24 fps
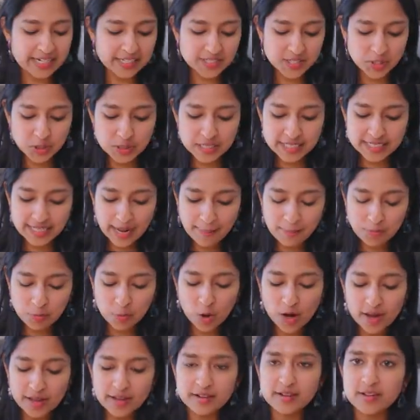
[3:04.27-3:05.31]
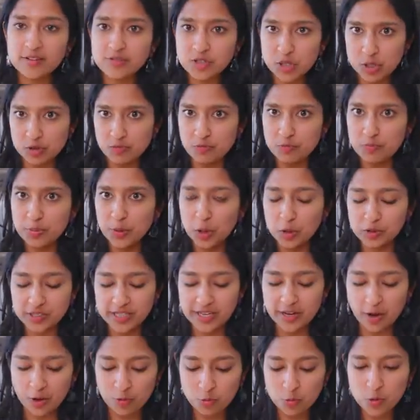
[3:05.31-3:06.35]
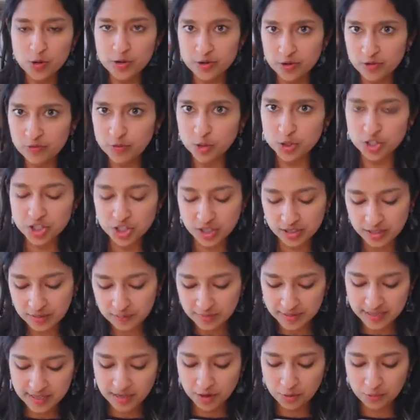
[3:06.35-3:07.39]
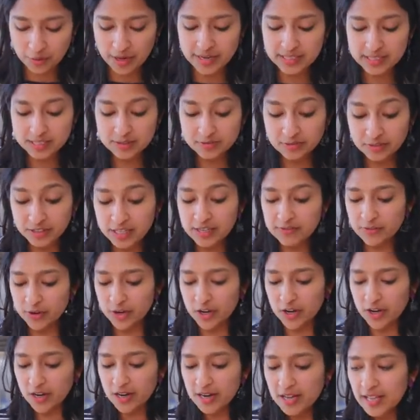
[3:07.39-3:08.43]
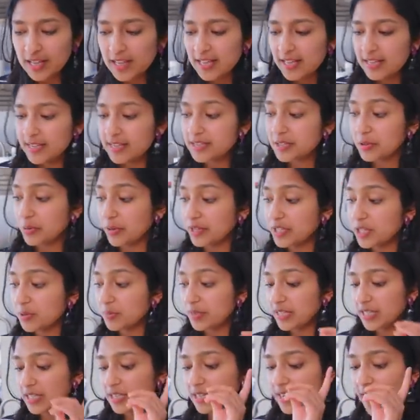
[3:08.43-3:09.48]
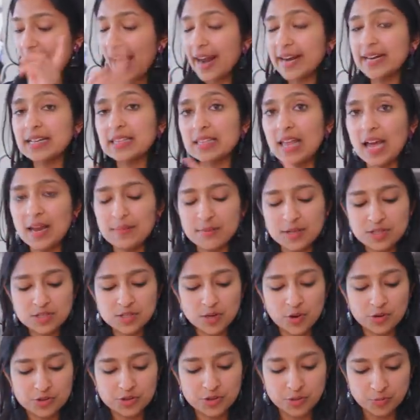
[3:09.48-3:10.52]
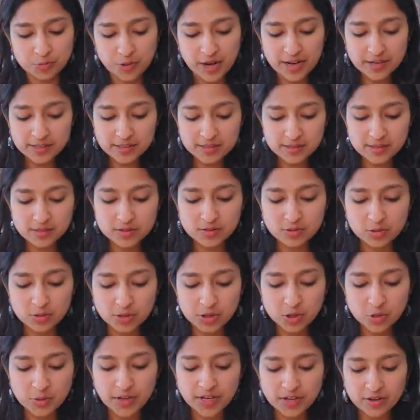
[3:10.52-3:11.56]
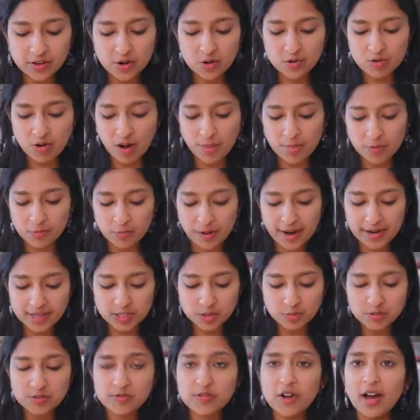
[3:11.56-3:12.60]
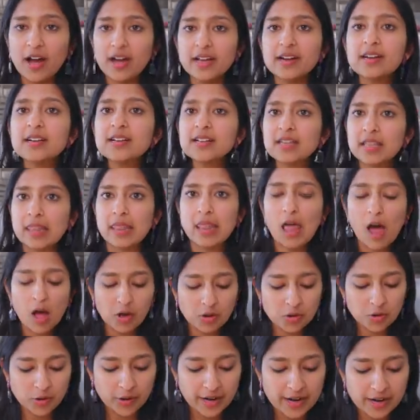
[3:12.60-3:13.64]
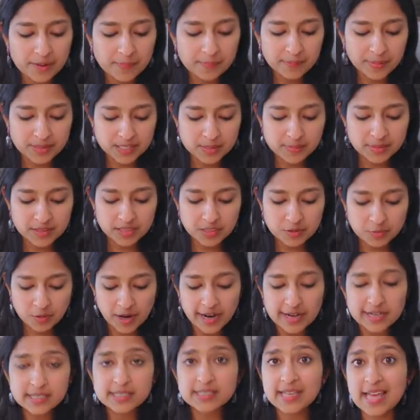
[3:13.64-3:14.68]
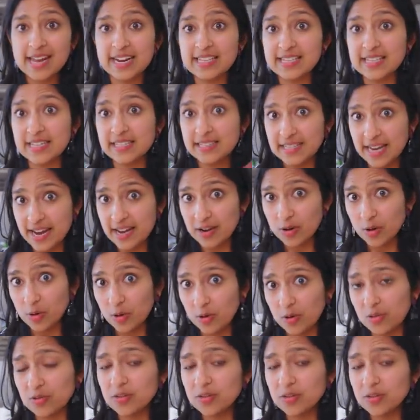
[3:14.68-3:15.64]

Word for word: All right, so step 1 of sort of building our wonderful chili peanut rice flavor is going to be adding lime and salt to the rice. So a quick note on the rice, we've got long grain basmati rice and it's a day